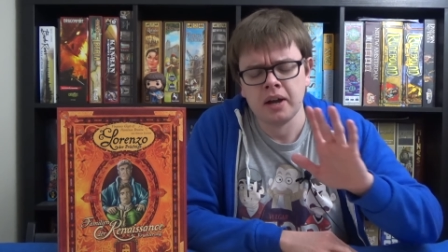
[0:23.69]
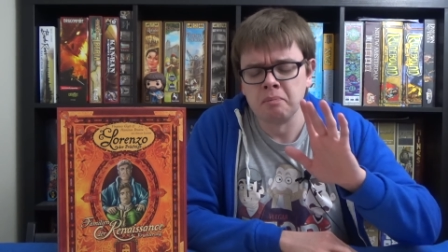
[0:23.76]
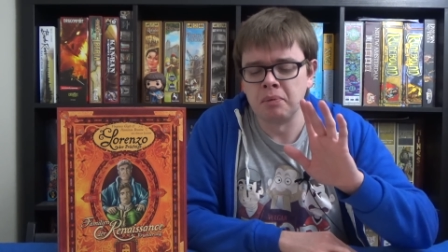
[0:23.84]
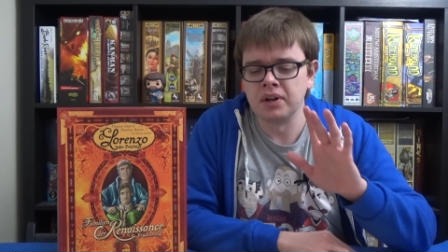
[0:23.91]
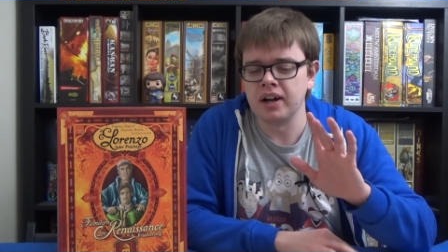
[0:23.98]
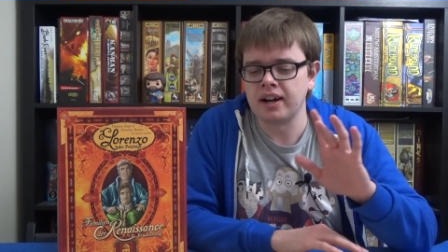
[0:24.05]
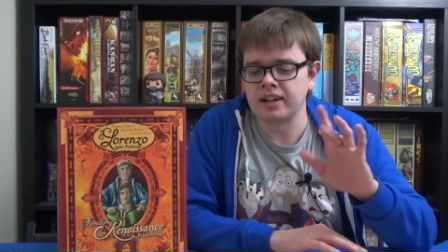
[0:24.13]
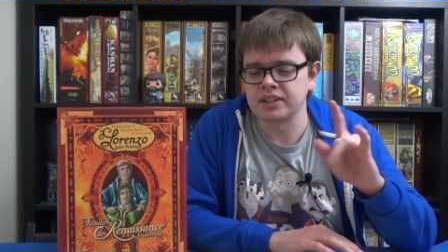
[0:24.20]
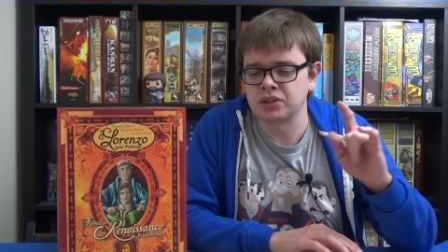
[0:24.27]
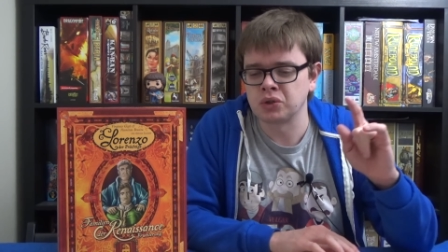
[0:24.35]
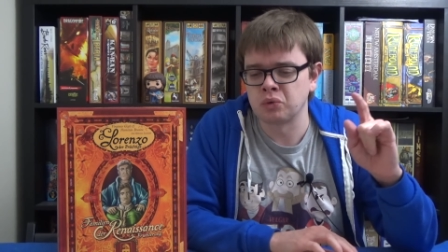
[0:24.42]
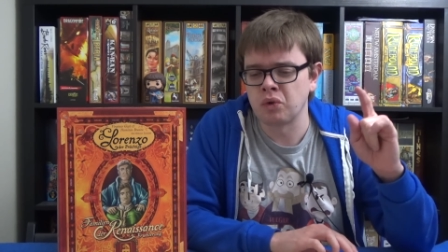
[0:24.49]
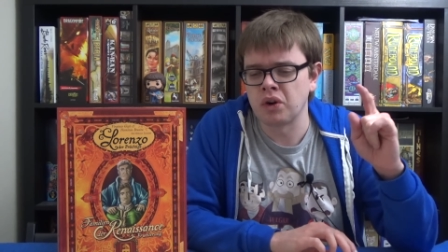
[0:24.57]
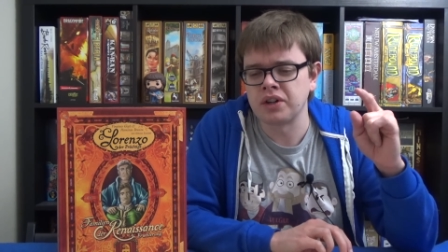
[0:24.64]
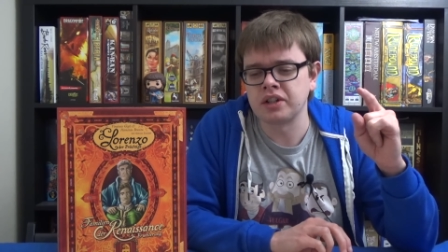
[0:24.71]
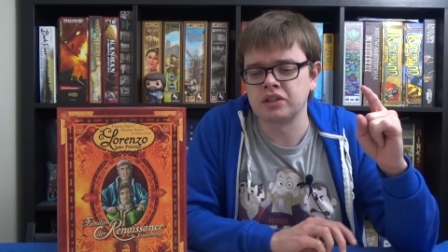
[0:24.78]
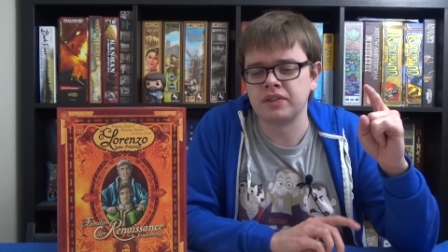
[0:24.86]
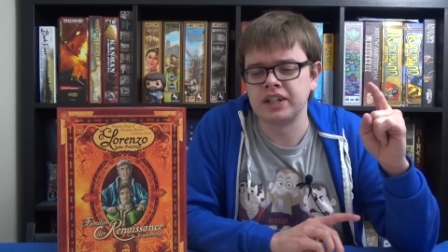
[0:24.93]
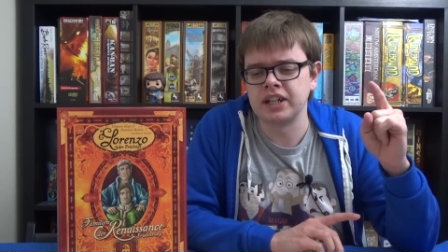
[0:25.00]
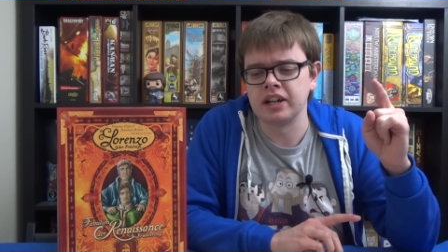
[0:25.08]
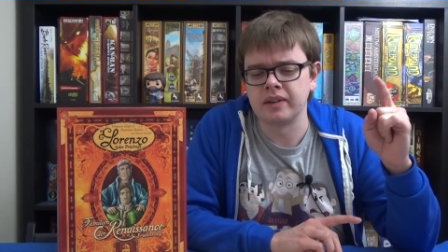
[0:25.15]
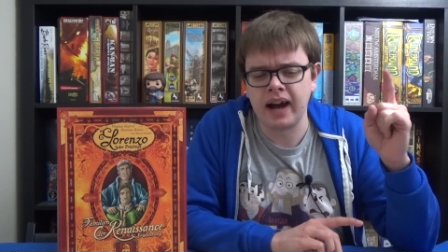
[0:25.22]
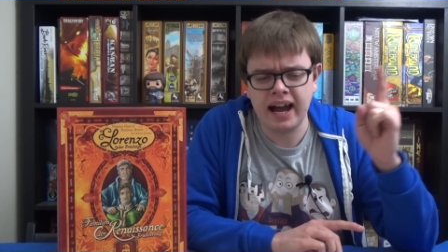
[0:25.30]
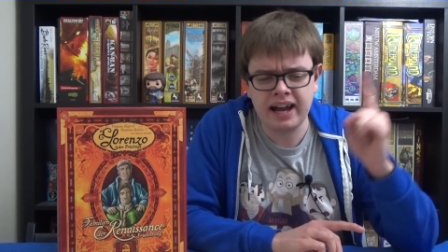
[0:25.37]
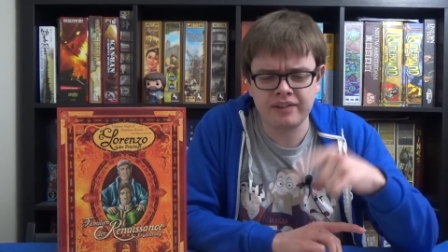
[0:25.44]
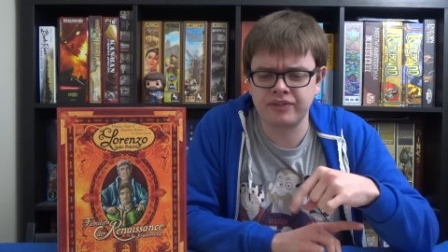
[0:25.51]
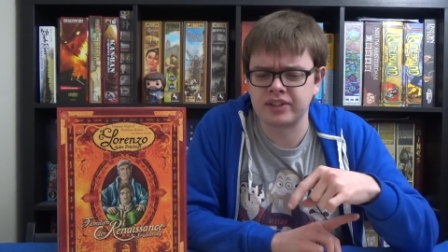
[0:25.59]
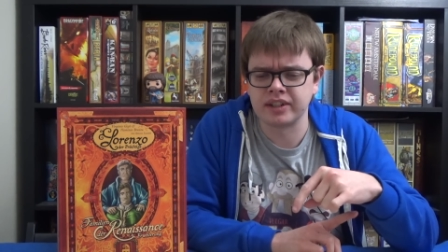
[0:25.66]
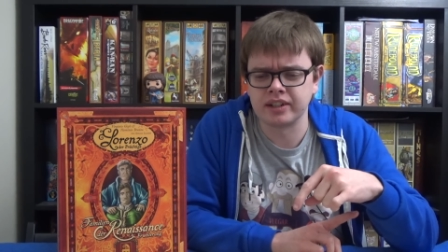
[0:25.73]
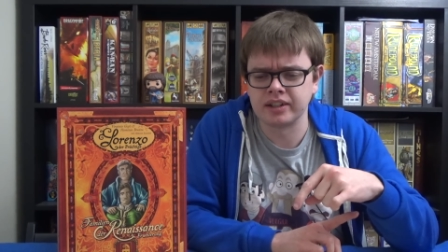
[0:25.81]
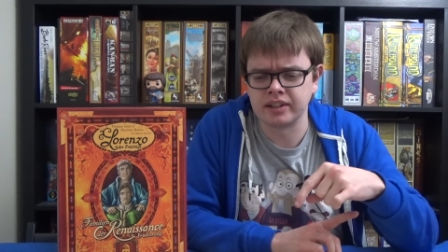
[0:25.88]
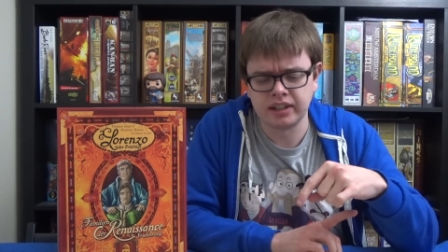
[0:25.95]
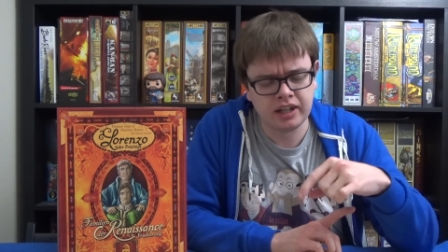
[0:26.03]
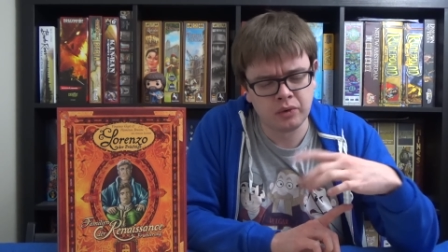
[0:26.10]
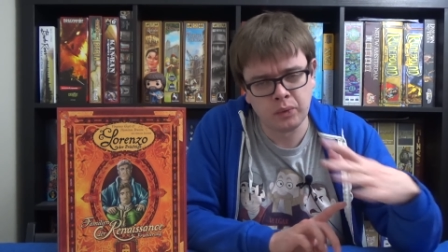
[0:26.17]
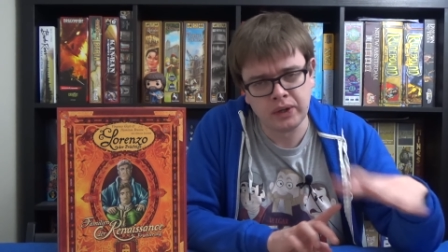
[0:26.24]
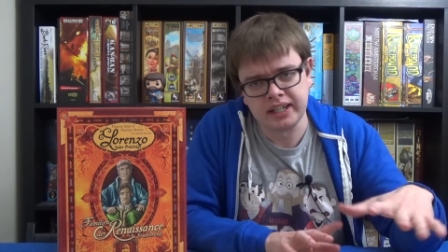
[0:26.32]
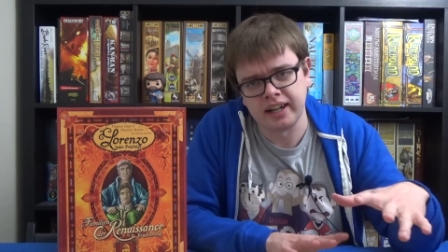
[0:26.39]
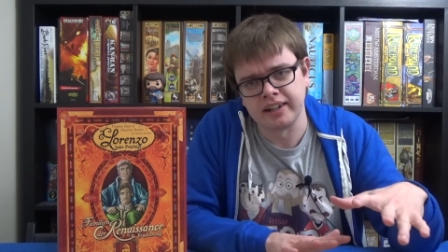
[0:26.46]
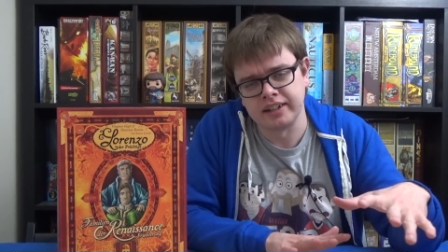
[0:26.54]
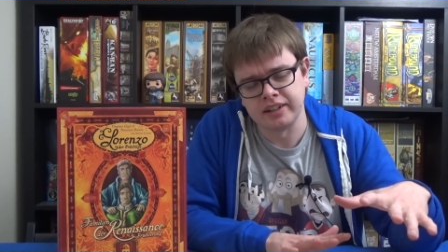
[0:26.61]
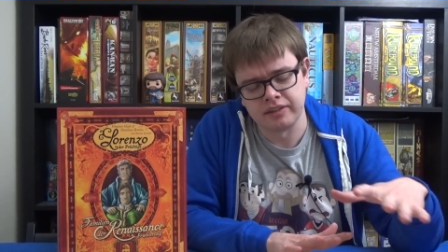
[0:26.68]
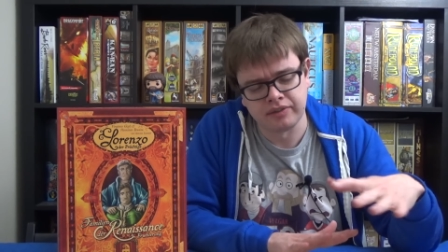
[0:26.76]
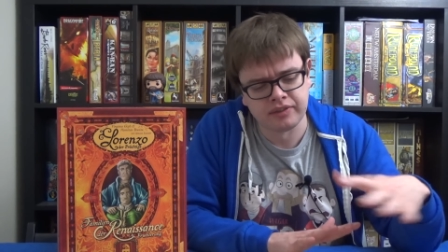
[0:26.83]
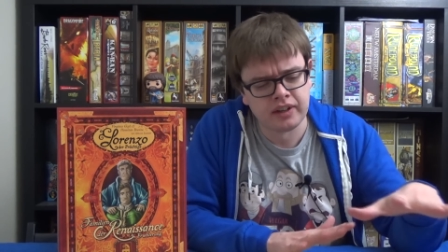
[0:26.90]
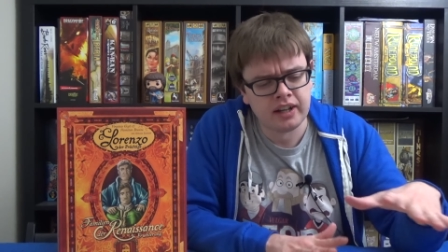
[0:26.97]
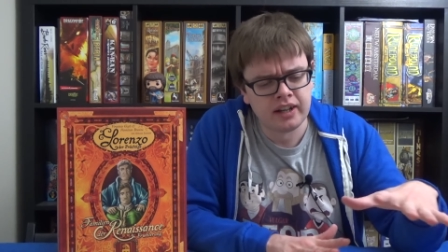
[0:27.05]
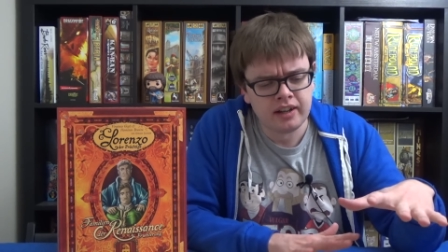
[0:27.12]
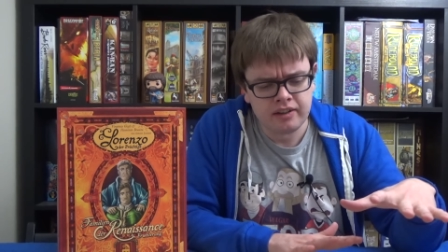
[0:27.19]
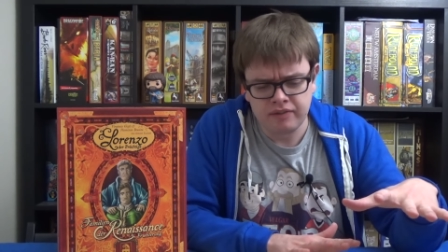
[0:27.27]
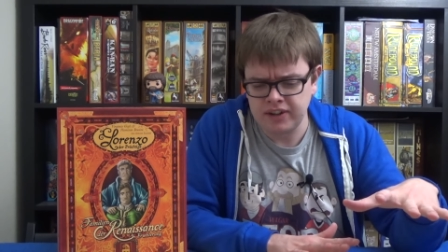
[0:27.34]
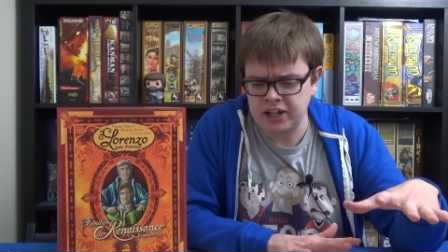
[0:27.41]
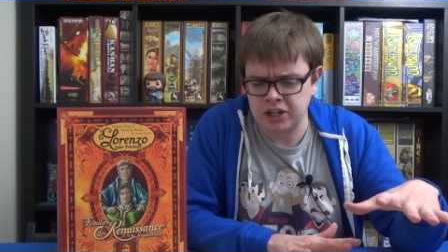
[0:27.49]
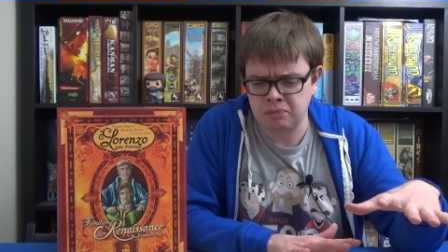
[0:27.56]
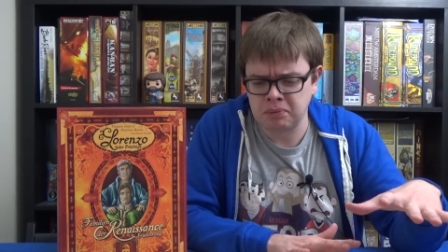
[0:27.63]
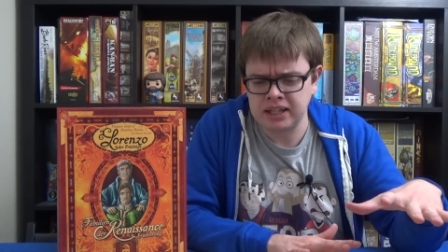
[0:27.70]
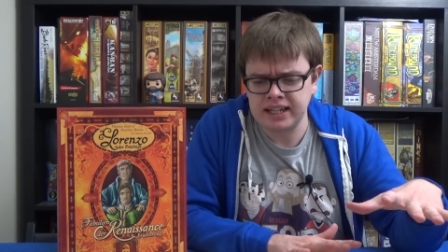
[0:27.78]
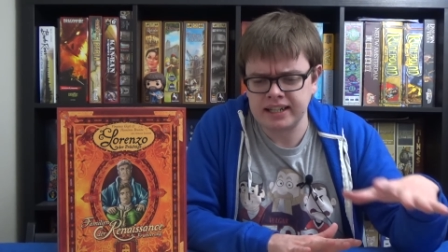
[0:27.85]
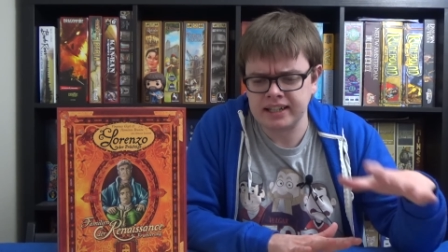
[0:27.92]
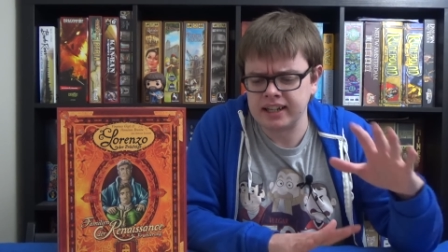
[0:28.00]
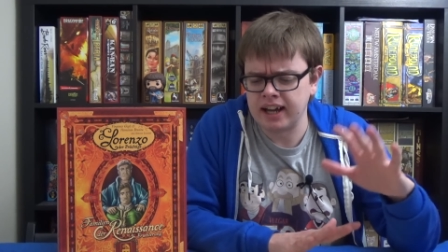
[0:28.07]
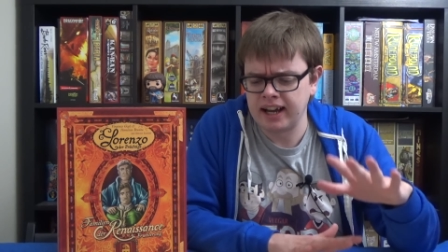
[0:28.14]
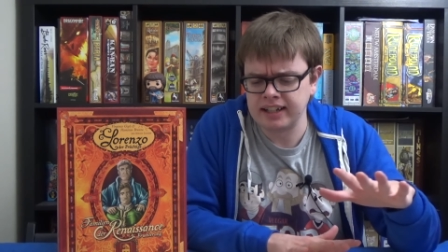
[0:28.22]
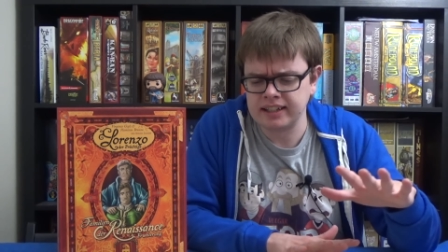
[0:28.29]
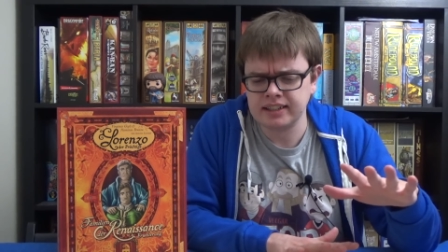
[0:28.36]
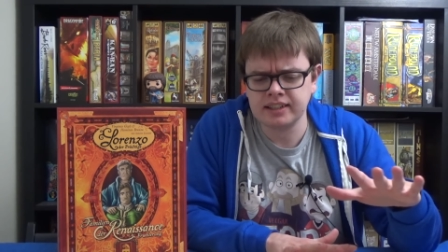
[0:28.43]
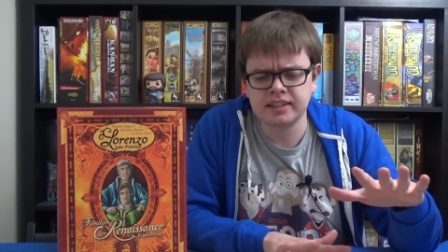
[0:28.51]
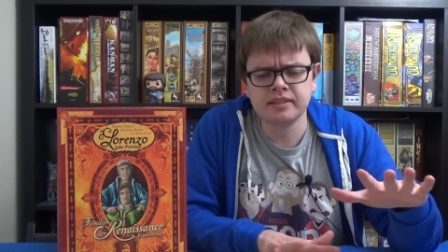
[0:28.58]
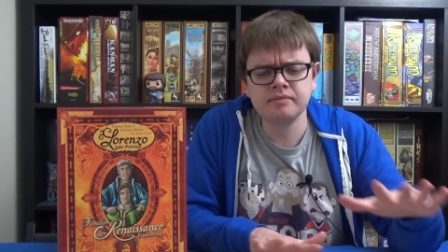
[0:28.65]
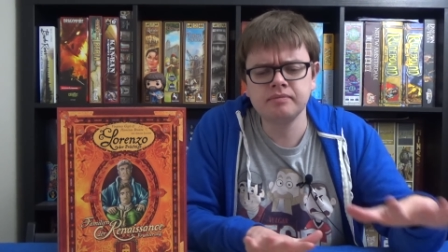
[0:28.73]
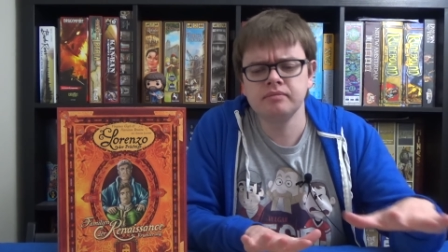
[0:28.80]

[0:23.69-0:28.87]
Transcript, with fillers: but I saw Rahdo's video after, you know, we'd kind of finished playing, and